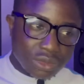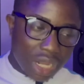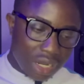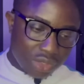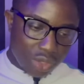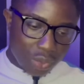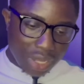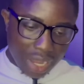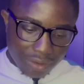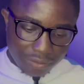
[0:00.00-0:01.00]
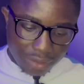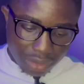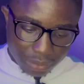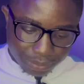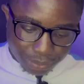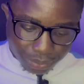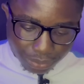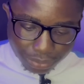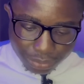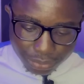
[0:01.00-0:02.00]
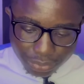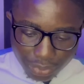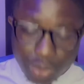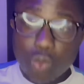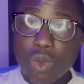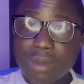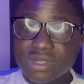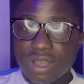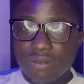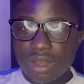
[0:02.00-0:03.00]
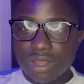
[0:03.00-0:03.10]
And also we have the web server.